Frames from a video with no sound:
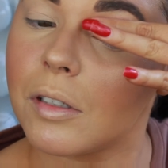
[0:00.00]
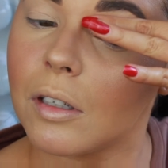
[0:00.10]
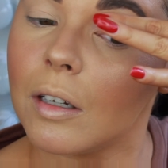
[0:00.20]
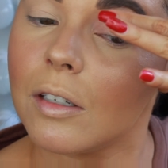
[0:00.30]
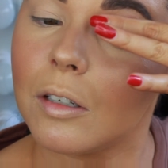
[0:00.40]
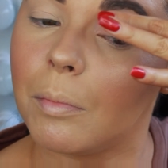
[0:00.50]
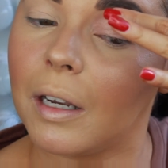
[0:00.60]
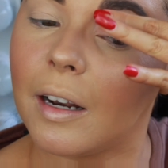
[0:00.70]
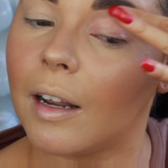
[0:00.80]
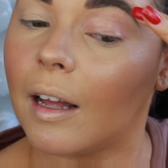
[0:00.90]
just going to
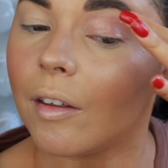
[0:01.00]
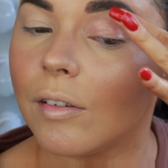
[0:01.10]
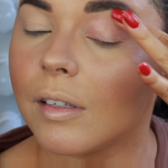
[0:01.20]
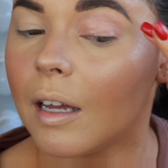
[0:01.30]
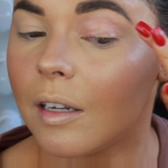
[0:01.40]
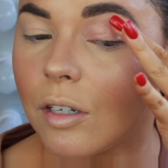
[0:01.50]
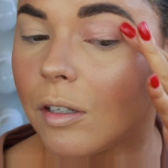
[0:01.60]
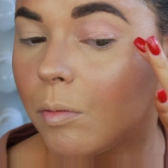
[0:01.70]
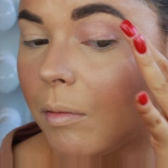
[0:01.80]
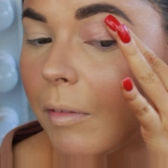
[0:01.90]
blend out those
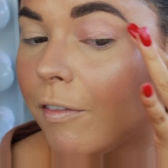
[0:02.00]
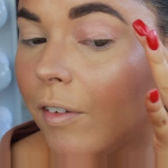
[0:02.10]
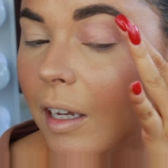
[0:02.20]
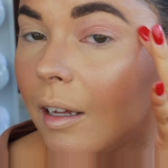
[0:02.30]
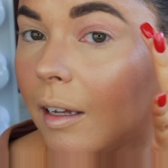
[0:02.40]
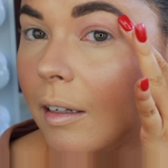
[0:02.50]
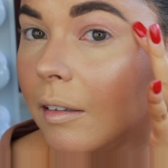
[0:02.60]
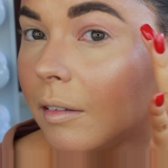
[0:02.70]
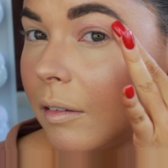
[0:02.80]
edges with my finger.